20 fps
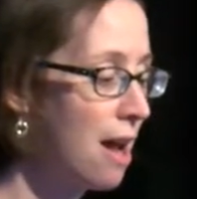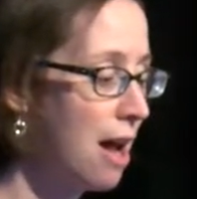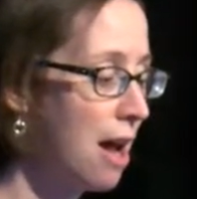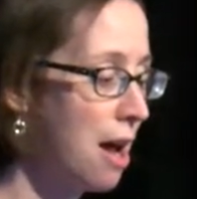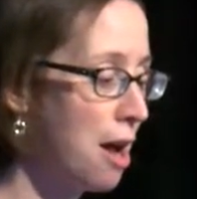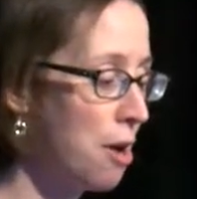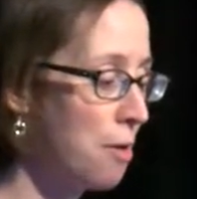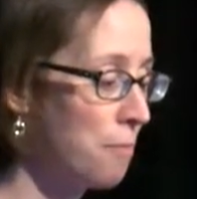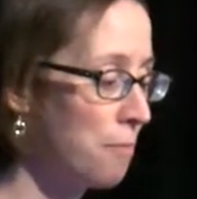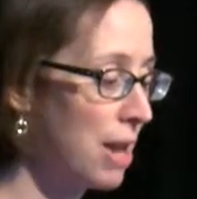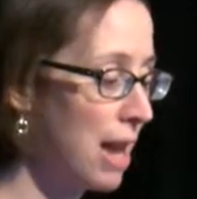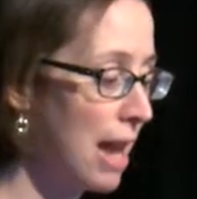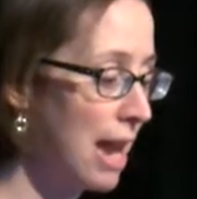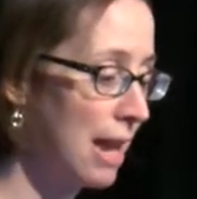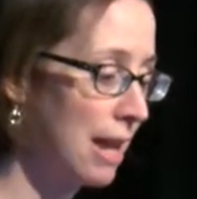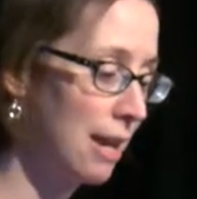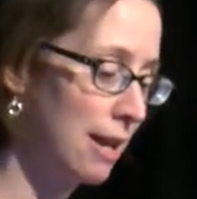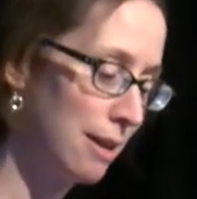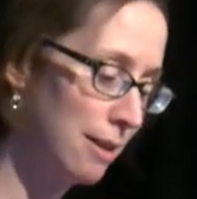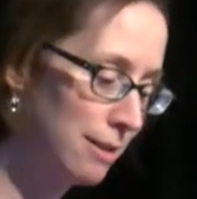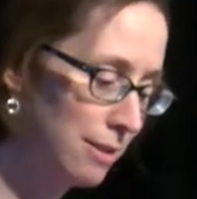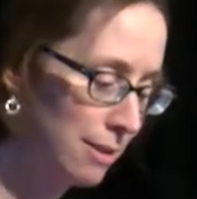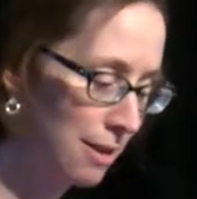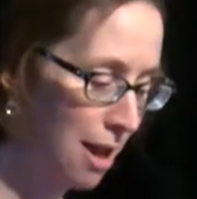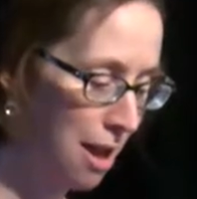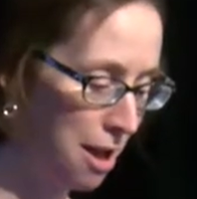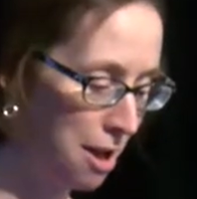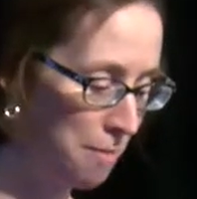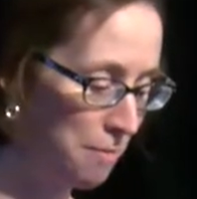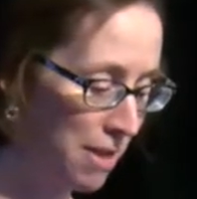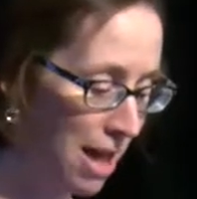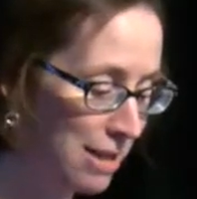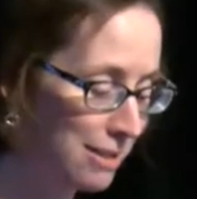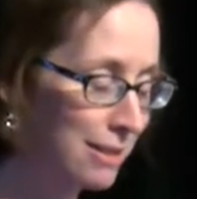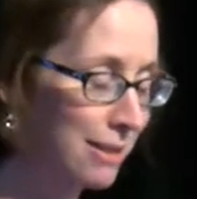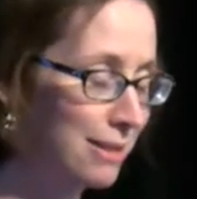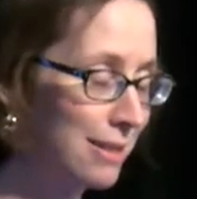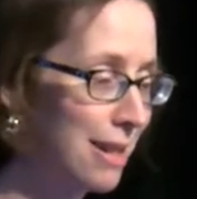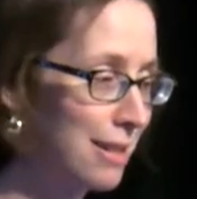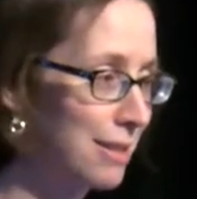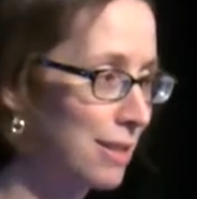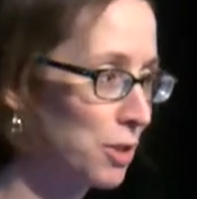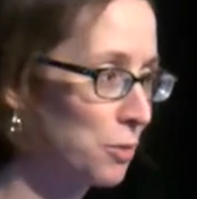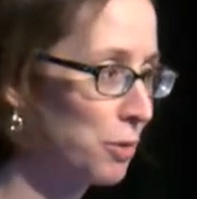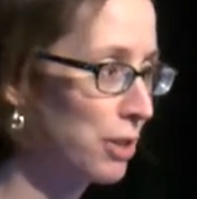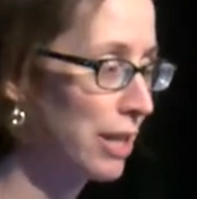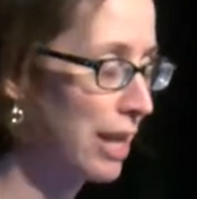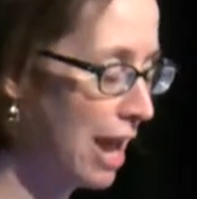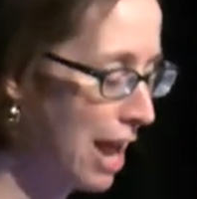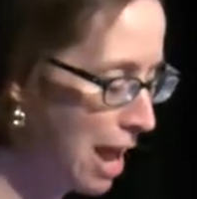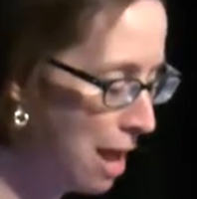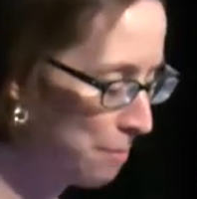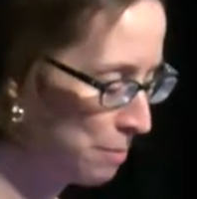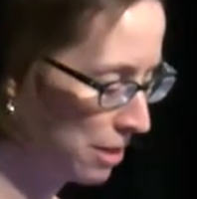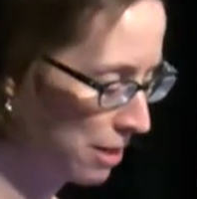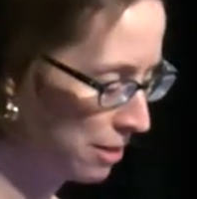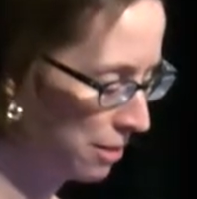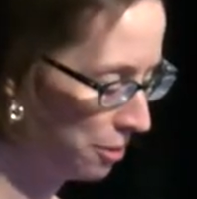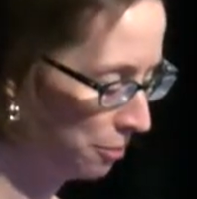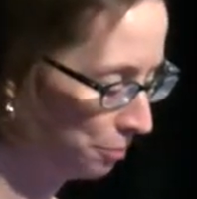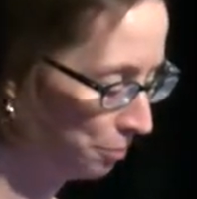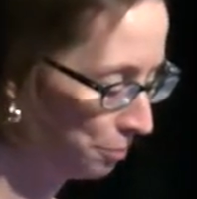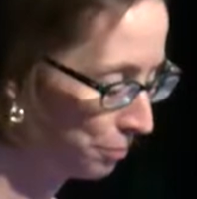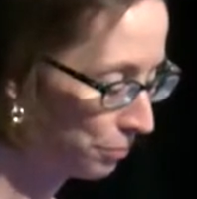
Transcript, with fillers: Um, and um, that success has really happened